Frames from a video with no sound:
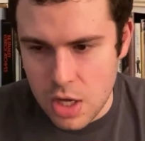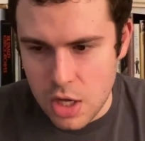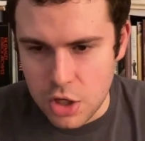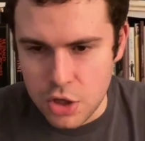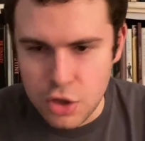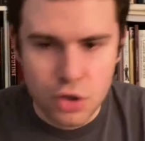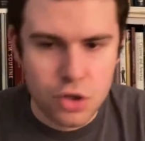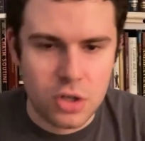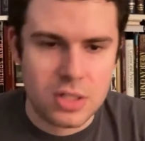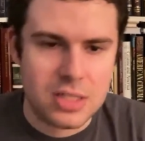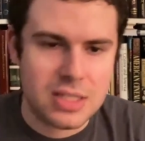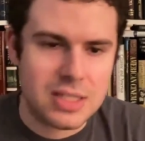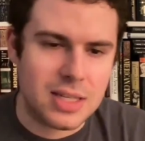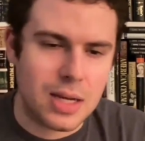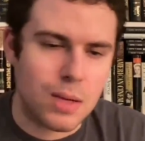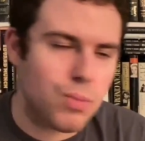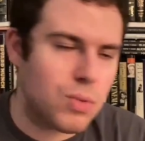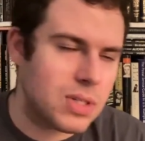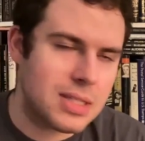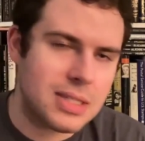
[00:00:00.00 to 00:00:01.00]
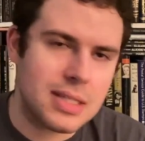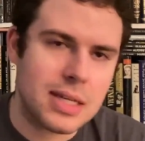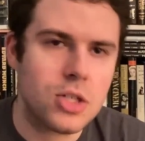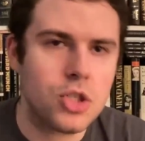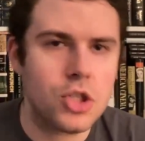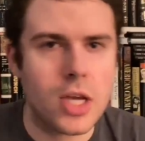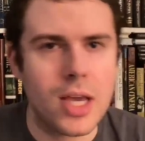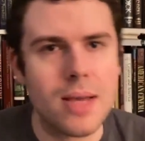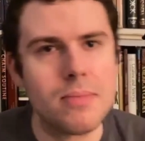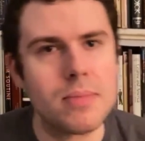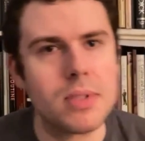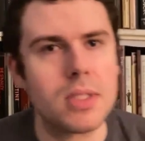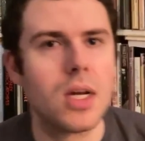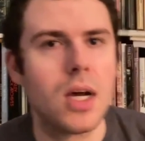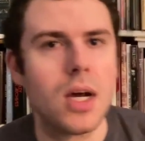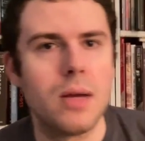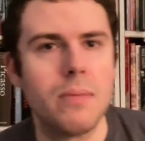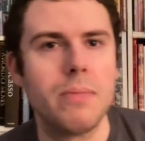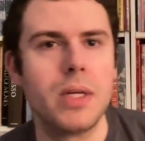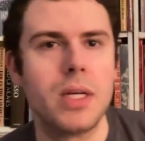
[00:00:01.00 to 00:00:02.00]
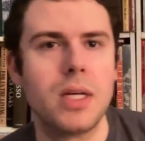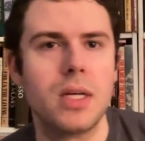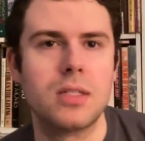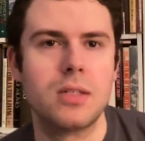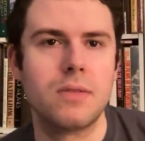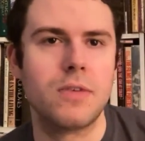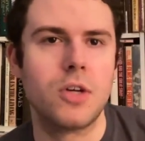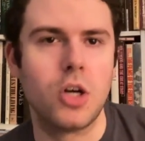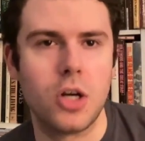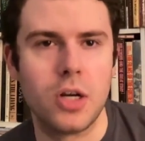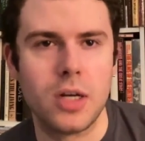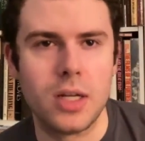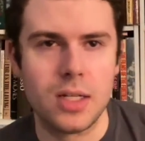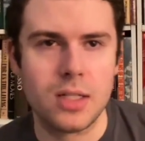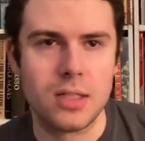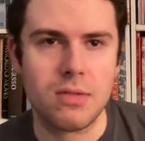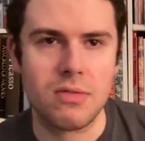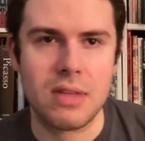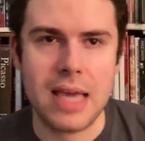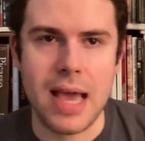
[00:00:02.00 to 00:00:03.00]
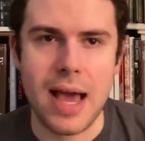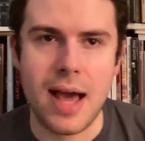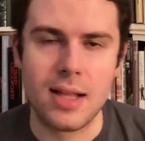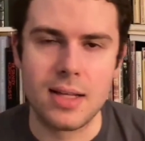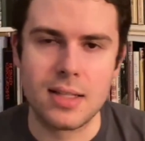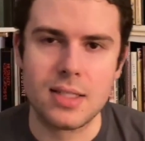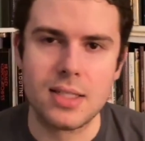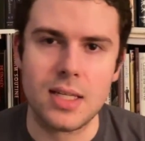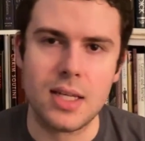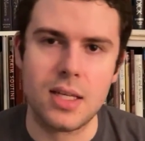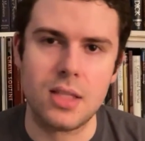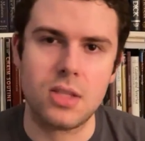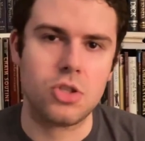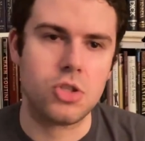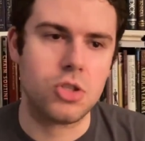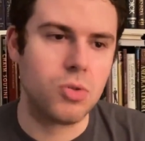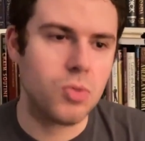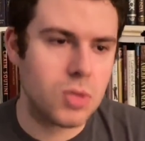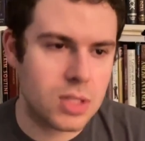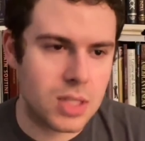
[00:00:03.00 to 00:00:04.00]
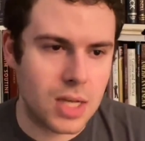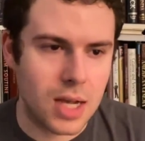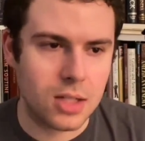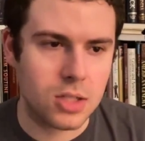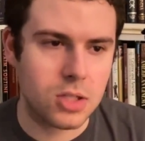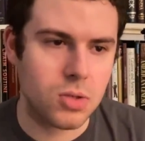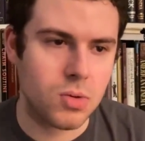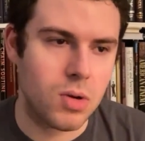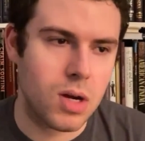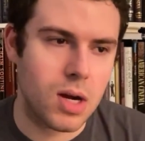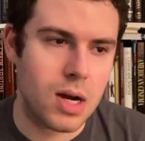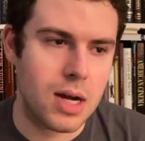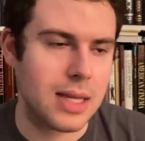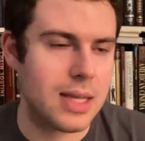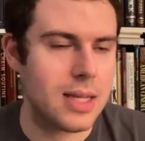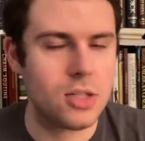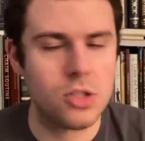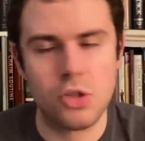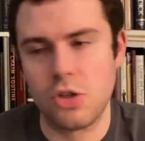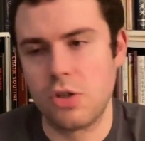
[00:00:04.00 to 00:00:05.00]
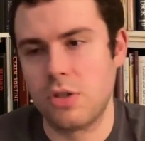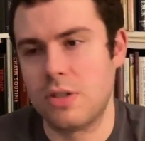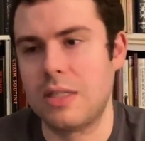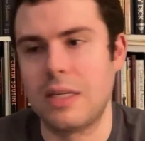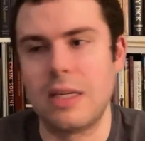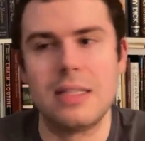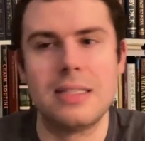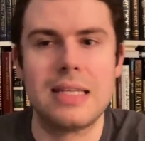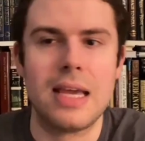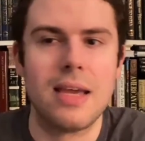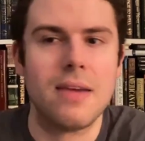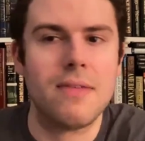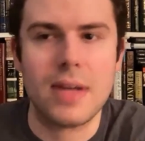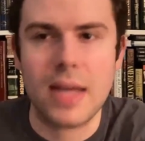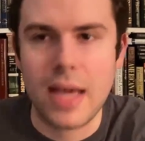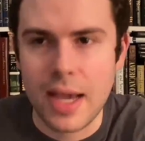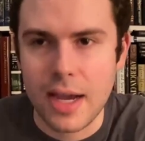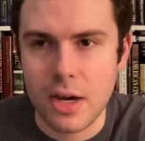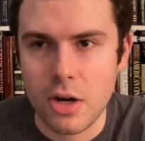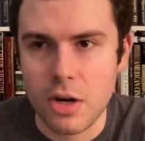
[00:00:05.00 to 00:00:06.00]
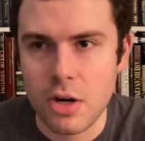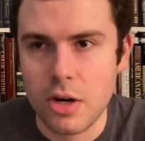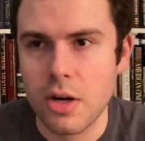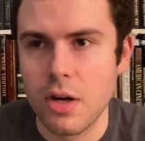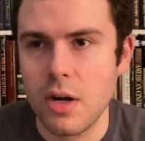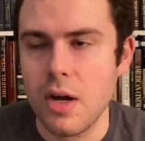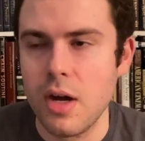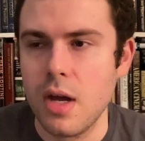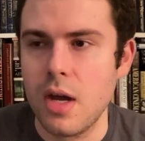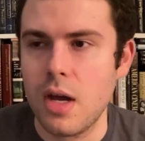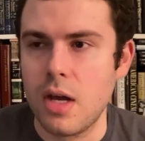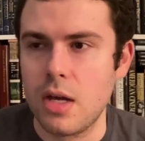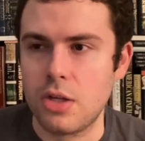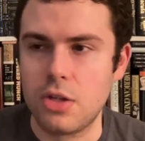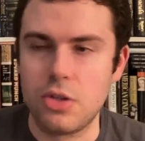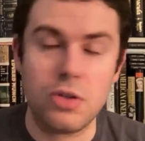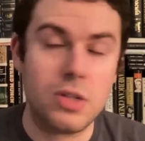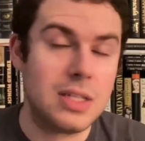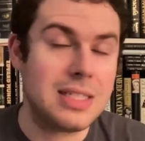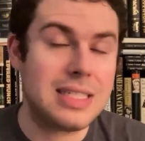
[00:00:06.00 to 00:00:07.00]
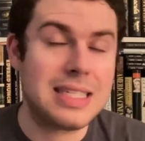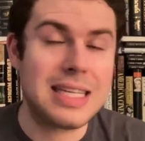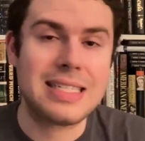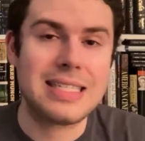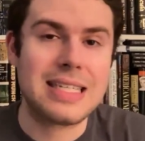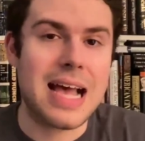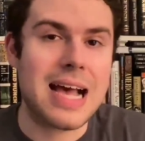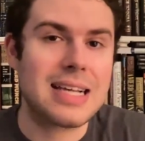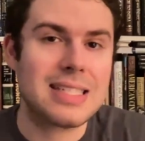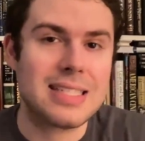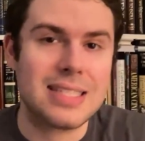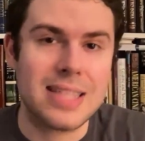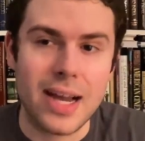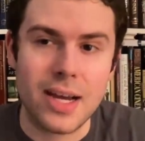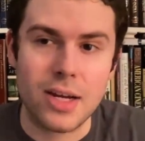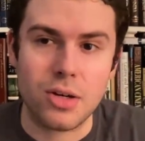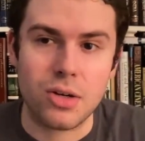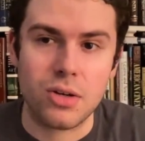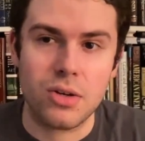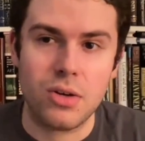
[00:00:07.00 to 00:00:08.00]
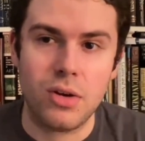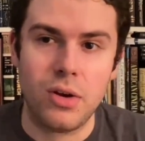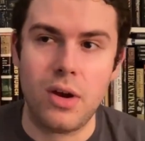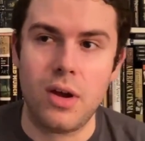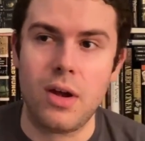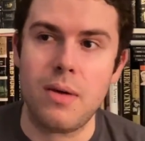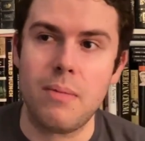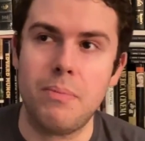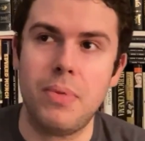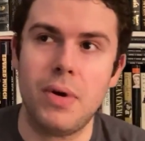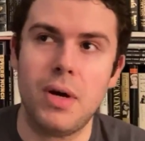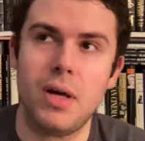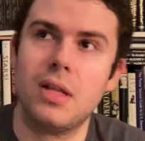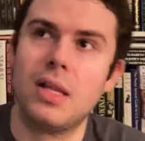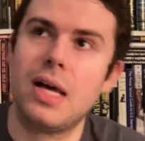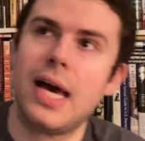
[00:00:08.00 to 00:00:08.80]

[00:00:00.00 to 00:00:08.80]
You could somewhat say James Gunn because of Guardians of the Galaxy and the Suicide Squad. I guess you could say David Ayer. And you can say Zack Snyder. But,